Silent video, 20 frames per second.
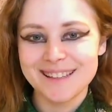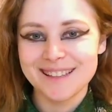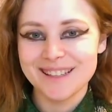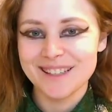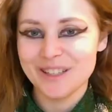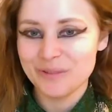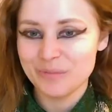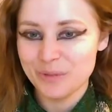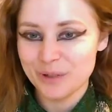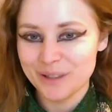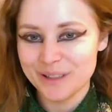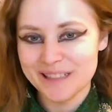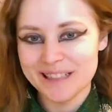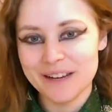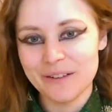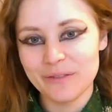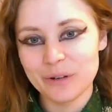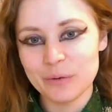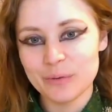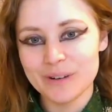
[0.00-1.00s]
Good morning,
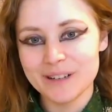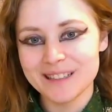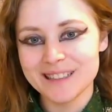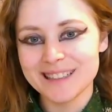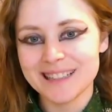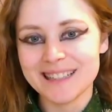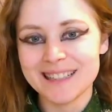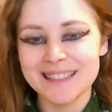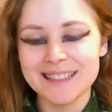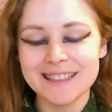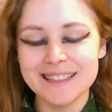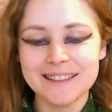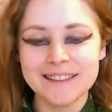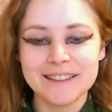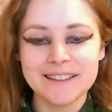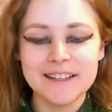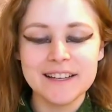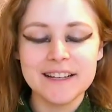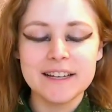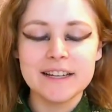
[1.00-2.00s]
everyone.
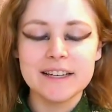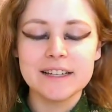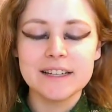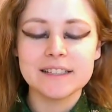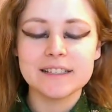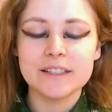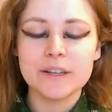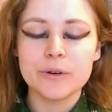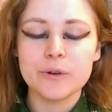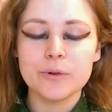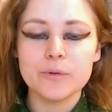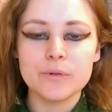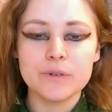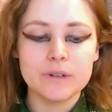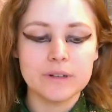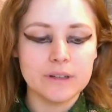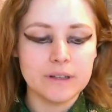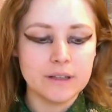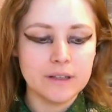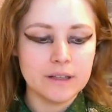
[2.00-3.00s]
So
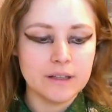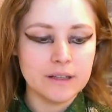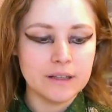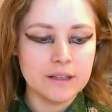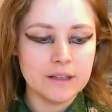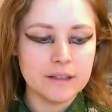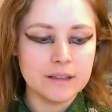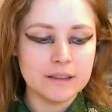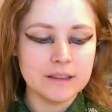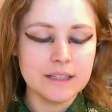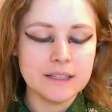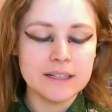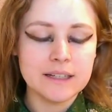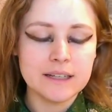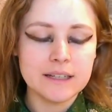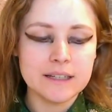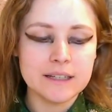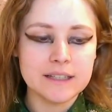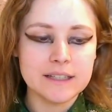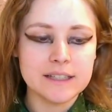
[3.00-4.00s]
let
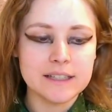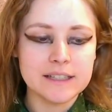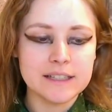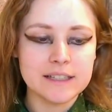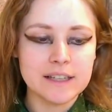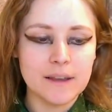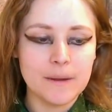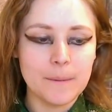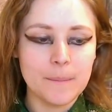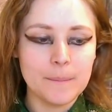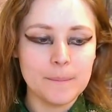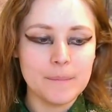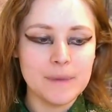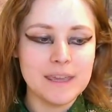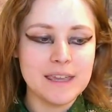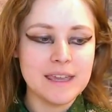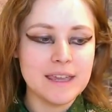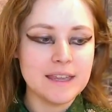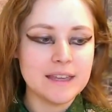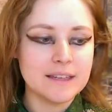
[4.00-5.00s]
us
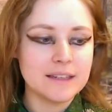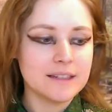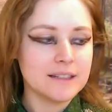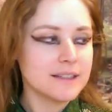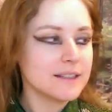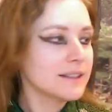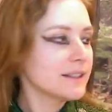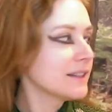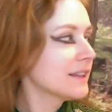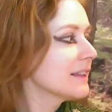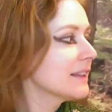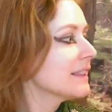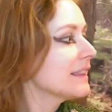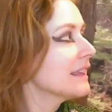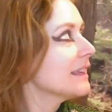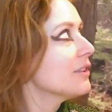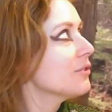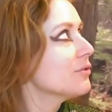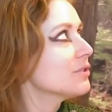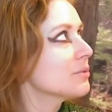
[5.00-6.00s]
begin.
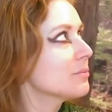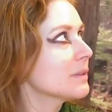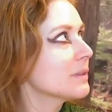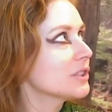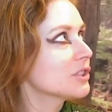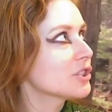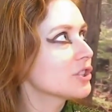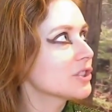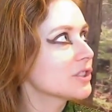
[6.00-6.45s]
Thank you so much.